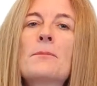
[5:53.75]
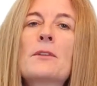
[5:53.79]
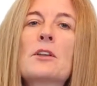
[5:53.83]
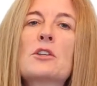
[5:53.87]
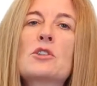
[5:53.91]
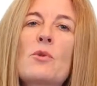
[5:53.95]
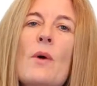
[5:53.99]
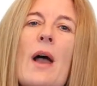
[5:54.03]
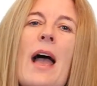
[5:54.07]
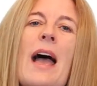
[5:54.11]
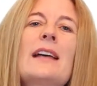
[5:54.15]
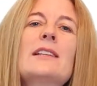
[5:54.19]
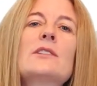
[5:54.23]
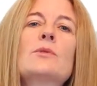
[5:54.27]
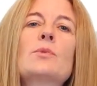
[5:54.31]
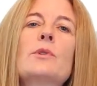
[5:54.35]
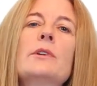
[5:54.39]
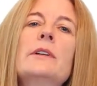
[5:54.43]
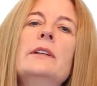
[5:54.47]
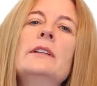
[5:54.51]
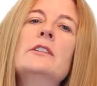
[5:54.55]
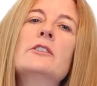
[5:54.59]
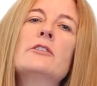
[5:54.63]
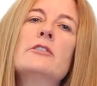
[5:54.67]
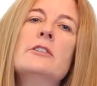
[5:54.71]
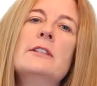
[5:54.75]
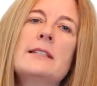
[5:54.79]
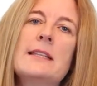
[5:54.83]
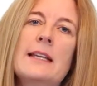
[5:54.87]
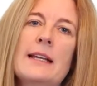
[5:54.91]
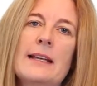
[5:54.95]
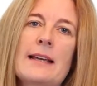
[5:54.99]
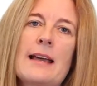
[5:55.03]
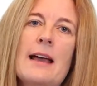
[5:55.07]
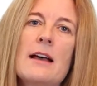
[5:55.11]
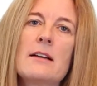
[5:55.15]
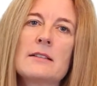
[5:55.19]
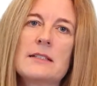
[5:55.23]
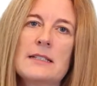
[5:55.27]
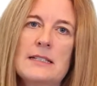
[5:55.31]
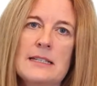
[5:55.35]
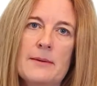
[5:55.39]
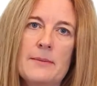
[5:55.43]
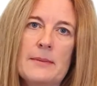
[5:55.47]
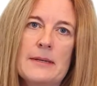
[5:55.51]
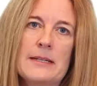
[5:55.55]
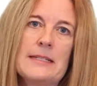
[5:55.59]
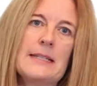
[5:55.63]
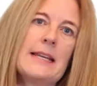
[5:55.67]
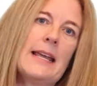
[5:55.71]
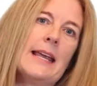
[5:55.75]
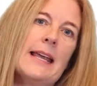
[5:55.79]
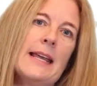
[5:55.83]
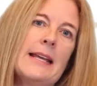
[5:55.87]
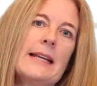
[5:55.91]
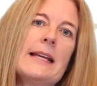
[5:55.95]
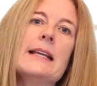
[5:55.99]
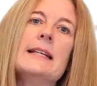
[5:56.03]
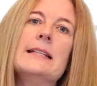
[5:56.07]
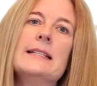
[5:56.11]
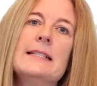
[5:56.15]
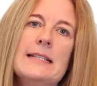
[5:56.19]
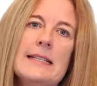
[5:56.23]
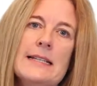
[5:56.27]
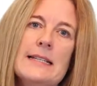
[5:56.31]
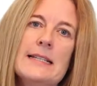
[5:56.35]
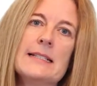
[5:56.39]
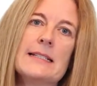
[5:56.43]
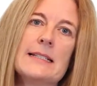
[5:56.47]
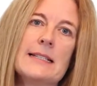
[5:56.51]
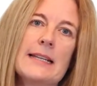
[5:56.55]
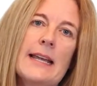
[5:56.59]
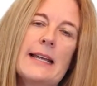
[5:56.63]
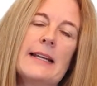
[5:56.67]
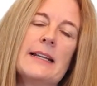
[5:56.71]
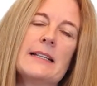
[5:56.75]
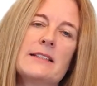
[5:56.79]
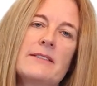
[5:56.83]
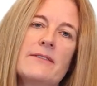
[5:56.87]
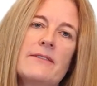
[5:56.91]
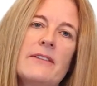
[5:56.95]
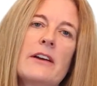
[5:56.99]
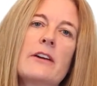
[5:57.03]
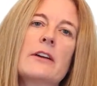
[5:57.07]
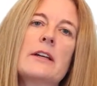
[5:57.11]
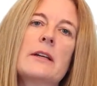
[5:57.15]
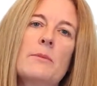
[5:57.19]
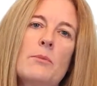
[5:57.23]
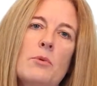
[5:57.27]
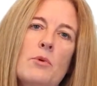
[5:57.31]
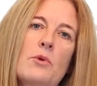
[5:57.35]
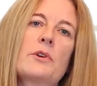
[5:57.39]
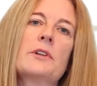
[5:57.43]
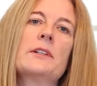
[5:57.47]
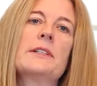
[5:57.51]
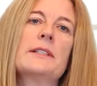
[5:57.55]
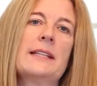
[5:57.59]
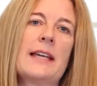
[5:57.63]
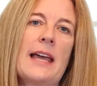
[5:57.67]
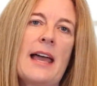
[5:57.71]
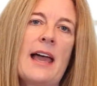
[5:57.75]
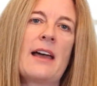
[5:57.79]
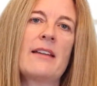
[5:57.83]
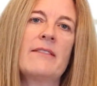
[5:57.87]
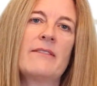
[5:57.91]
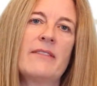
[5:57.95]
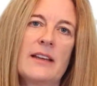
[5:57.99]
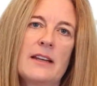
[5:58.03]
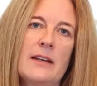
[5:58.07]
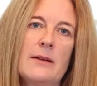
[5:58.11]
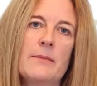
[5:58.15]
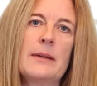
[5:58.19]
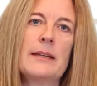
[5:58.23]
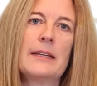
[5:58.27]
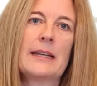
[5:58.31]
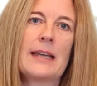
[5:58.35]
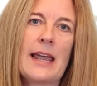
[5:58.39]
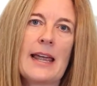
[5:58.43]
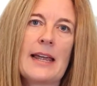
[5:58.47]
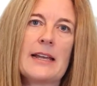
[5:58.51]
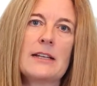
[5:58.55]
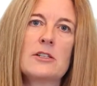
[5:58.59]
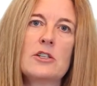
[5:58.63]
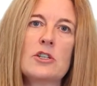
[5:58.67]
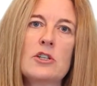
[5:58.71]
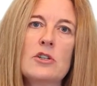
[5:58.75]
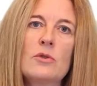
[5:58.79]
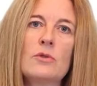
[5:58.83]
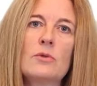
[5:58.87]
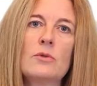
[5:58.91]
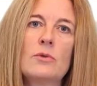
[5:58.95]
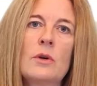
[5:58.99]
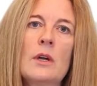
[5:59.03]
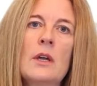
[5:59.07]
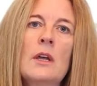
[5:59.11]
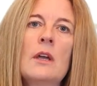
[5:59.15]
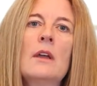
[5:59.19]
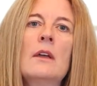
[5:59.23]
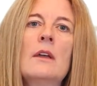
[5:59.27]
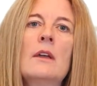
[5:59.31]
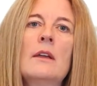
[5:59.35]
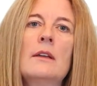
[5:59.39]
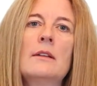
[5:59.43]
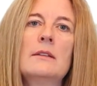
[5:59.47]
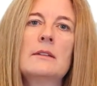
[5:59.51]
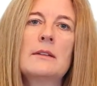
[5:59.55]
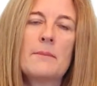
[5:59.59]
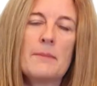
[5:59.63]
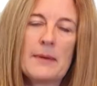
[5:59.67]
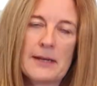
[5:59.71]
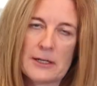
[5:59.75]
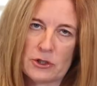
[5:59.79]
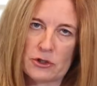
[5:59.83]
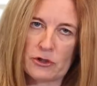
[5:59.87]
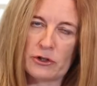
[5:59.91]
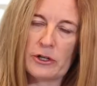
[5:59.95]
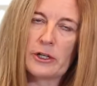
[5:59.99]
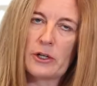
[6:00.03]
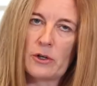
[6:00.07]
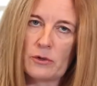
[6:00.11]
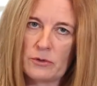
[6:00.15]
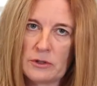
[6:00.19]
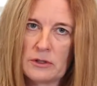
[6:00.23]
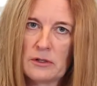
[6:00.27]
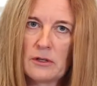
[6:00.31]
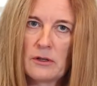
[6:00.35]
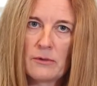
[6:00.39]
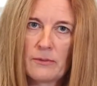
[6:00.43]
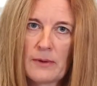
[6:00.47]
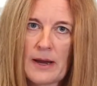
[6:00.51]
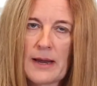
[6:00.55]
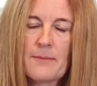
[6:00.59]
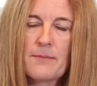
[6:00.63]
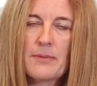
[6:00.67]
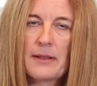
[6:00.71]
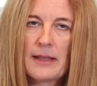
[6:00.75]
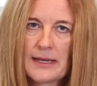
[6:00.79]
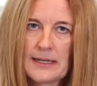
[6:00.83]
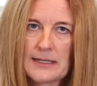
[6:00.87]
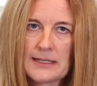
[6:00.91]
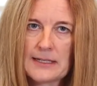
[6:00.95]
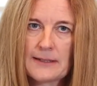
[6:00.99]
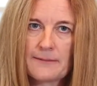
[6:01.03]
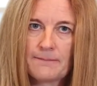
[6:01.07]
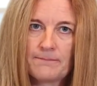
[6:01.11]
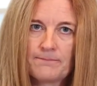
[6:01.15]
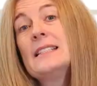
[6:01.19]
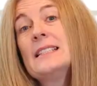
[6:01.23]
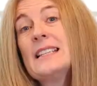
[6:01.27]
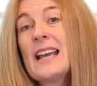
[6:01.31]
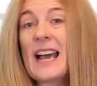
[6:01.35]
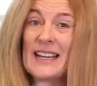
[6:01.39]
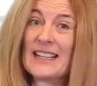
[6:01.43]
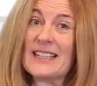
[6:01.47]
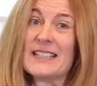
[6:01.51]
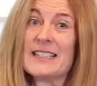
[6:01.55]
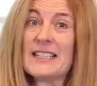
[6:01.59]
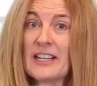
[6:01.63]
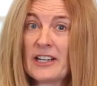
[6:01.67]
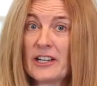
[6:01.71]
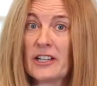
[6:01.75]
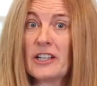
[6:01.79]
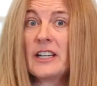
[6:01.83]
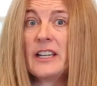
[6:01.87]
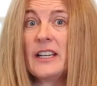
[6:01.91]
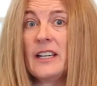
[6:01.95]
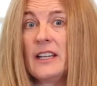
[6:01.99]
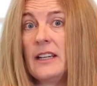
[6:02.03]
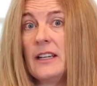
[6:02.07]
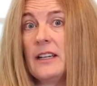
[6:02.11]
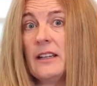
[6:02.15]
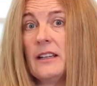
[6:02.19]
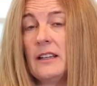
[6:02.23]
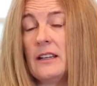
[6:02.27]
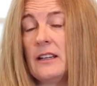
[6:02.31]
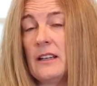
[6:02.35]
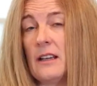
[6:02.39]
So as we're increasing calcium intake and D intake, it's very important to add vitamin K2 to make sure it goes to the right place. Dietary